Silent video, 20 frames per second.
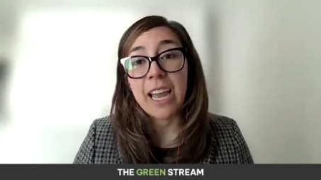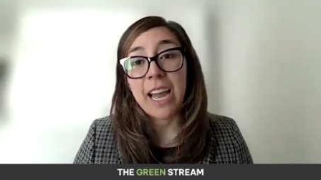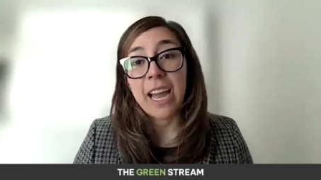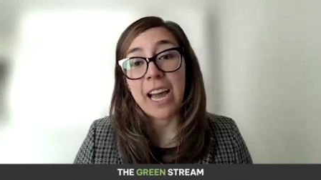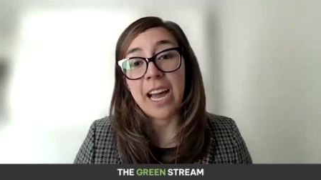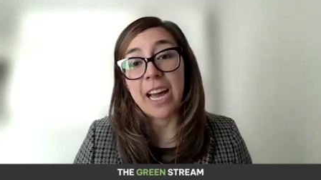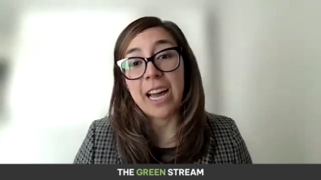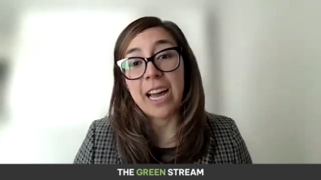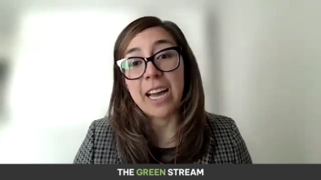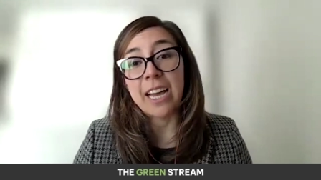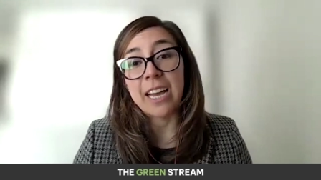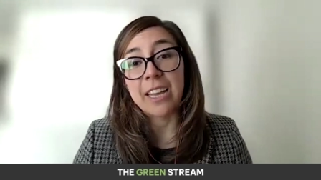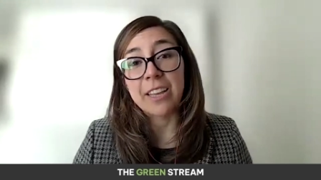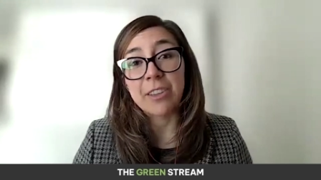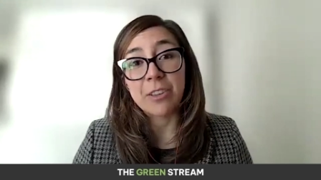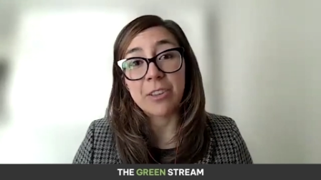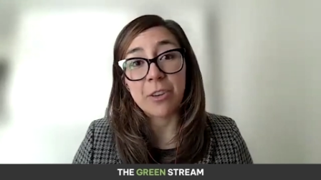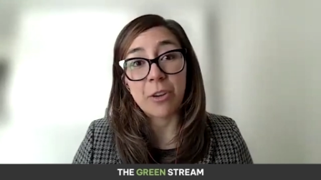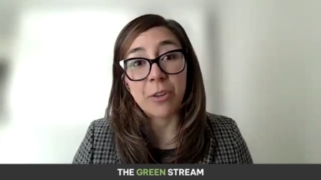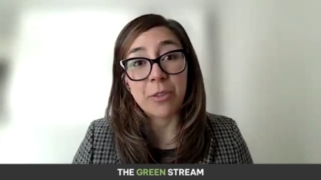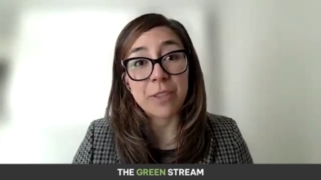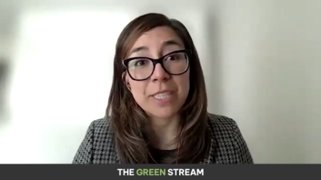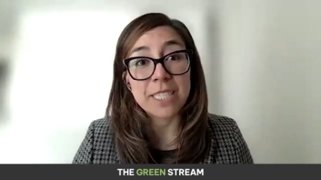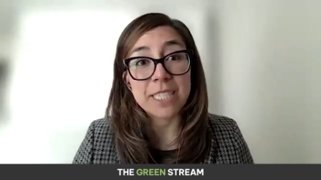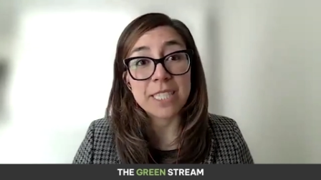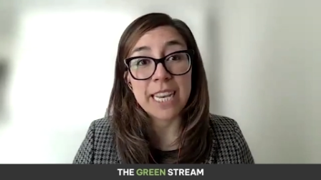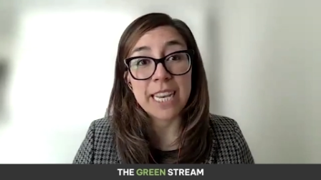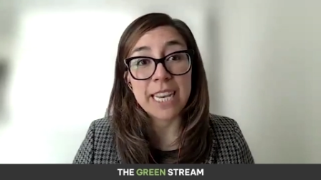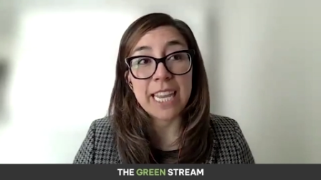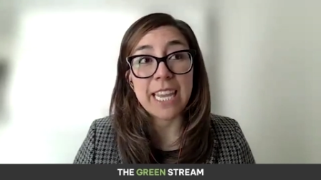Uh, you know, the
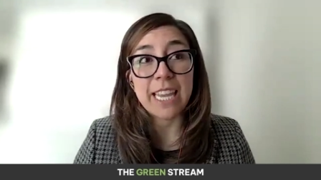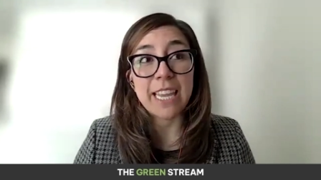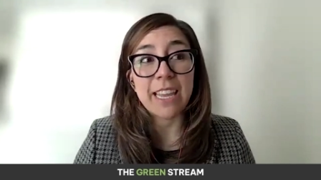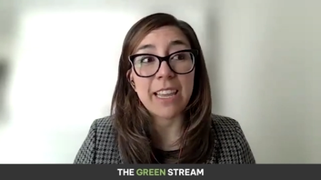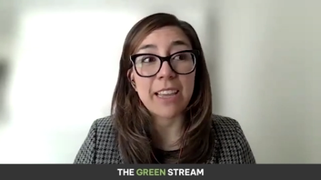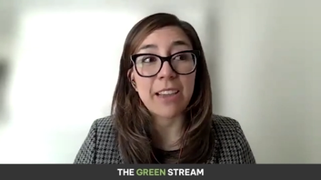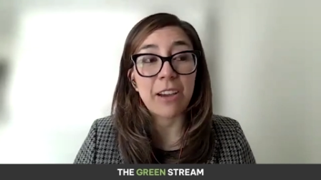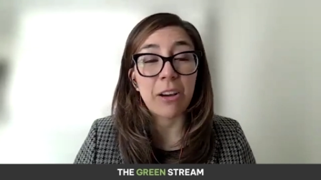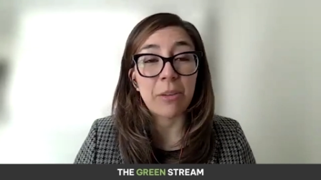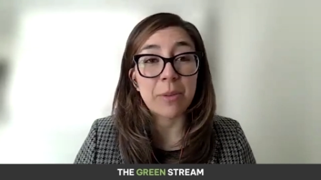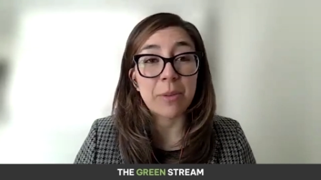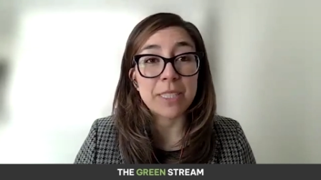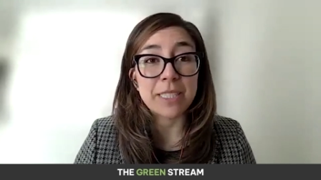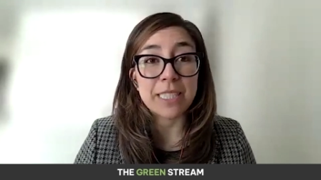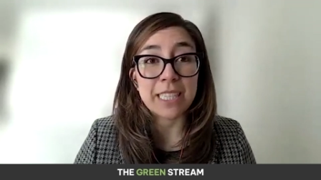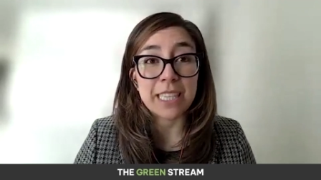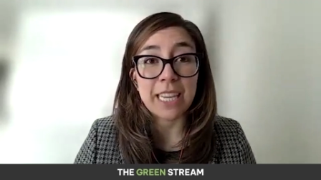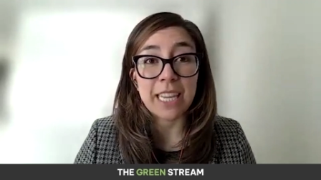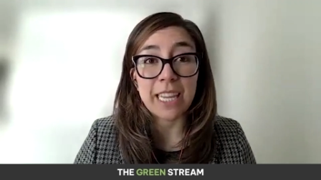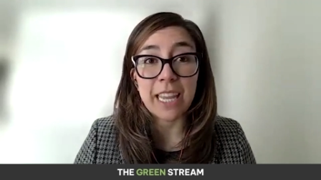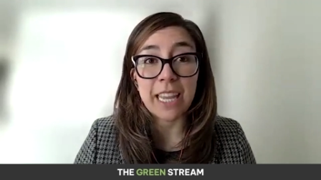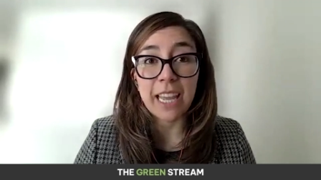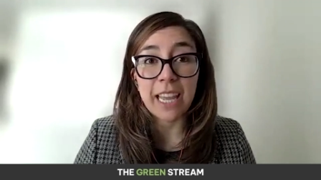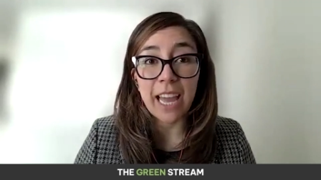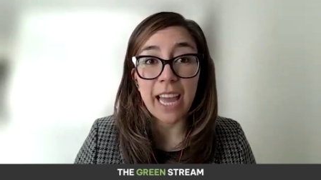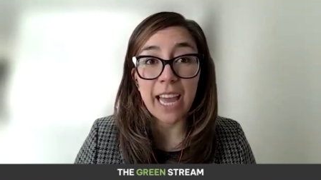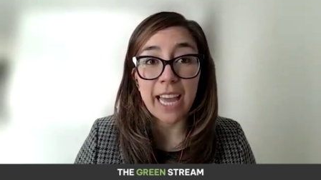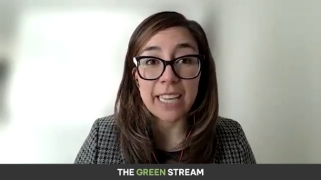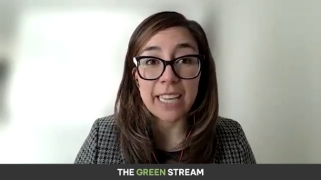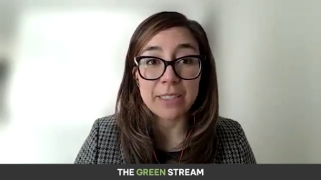city obviously
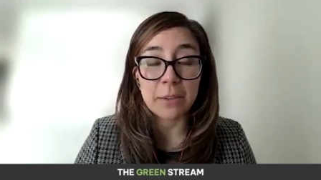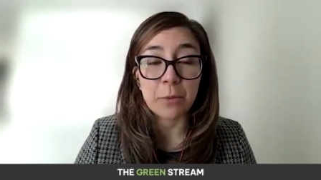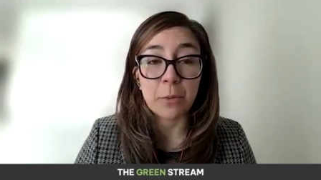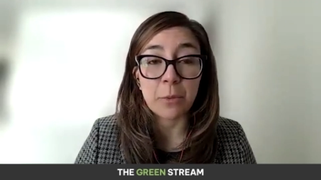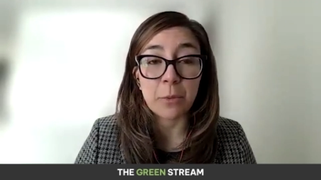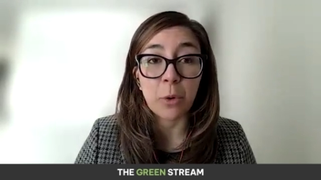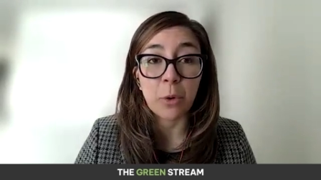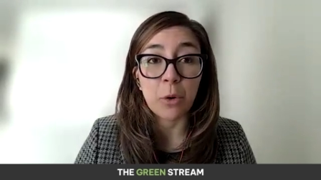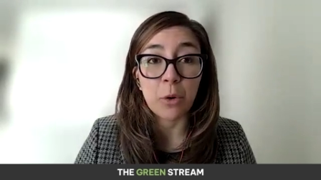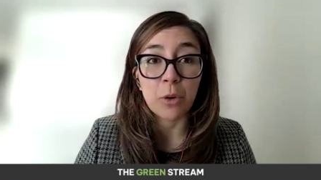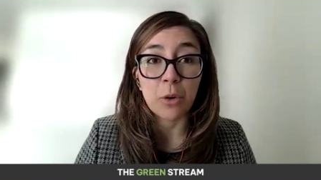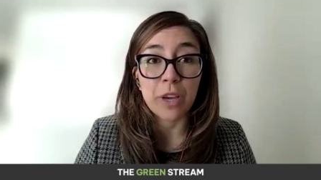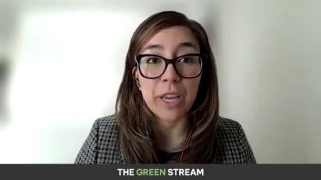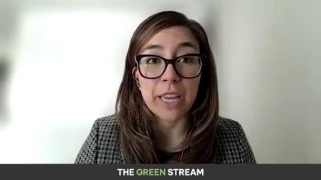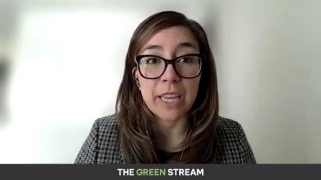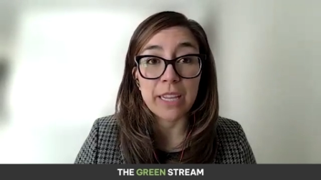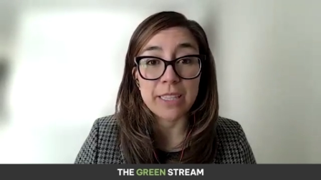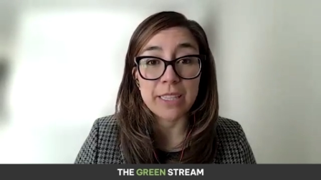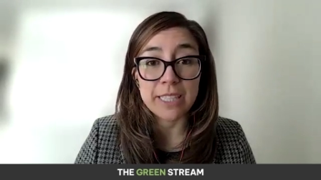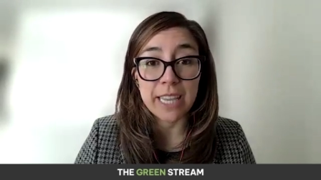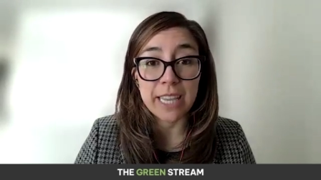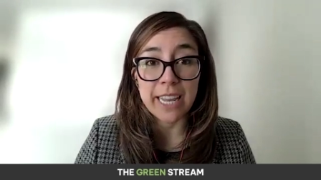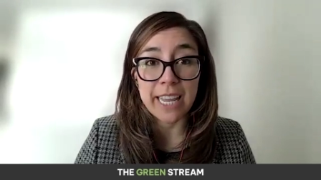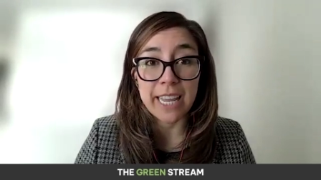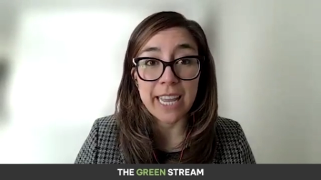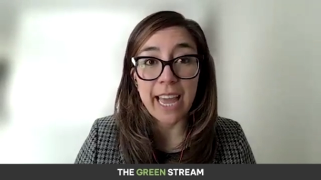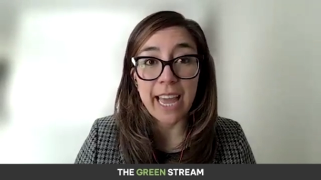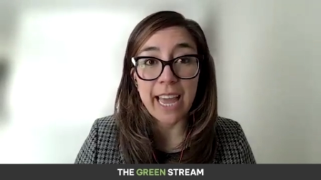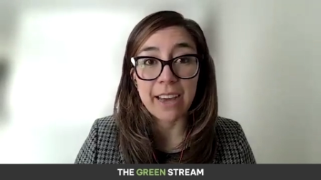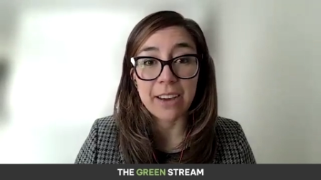has a role in
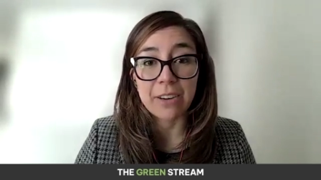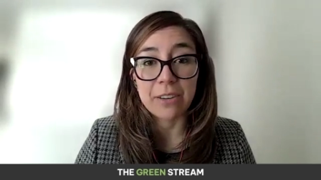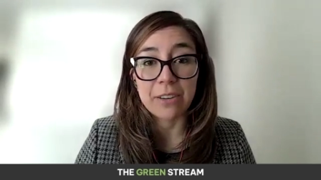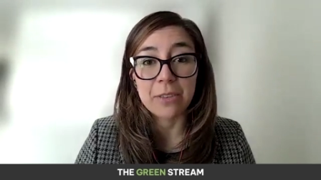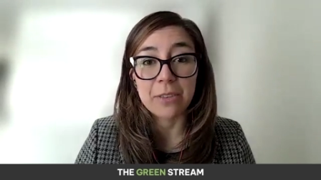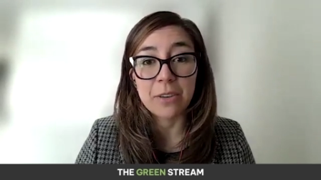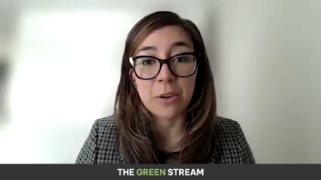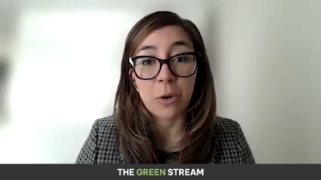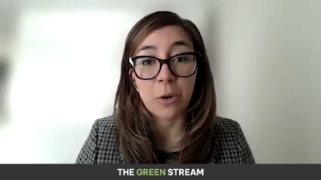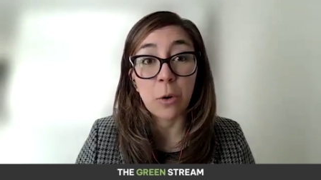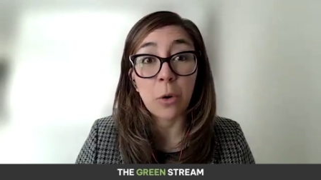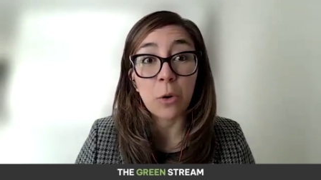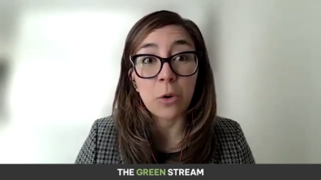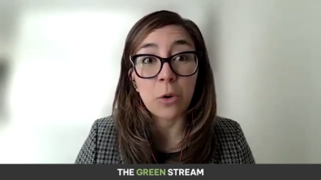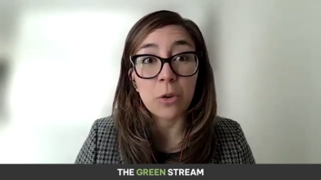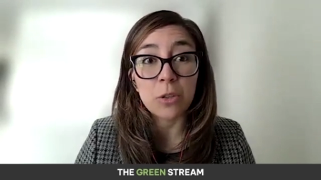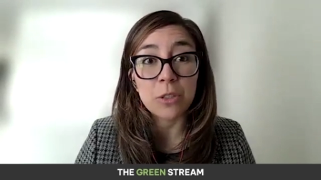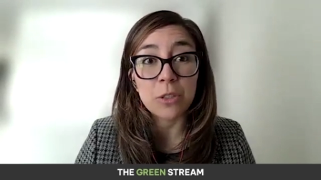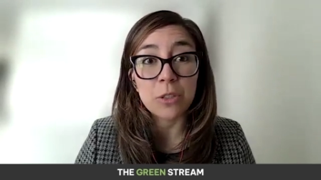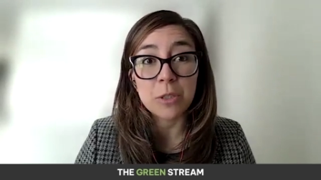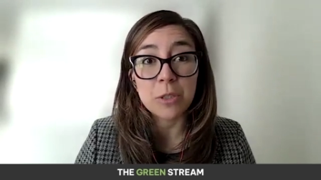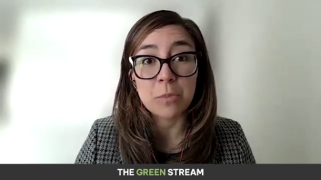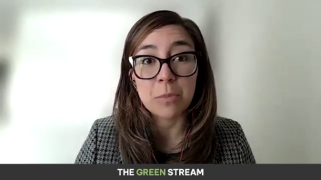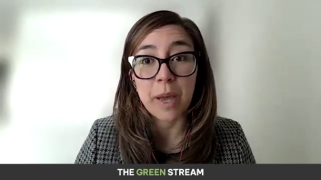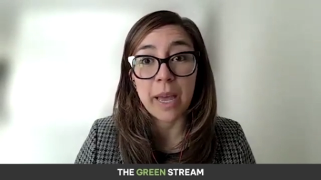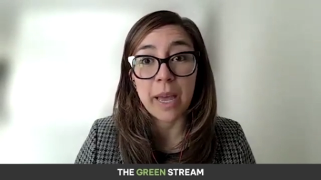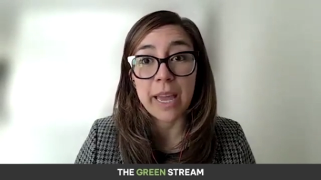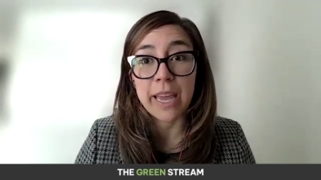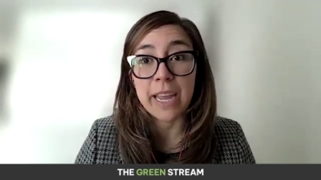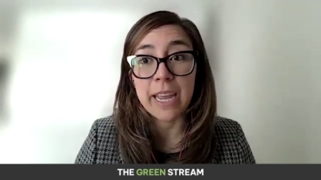setting out goals,
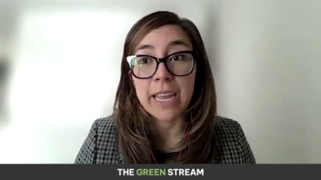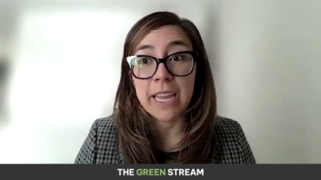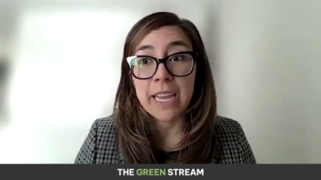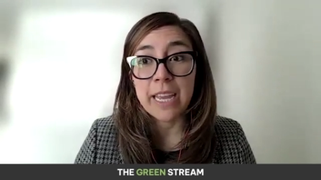but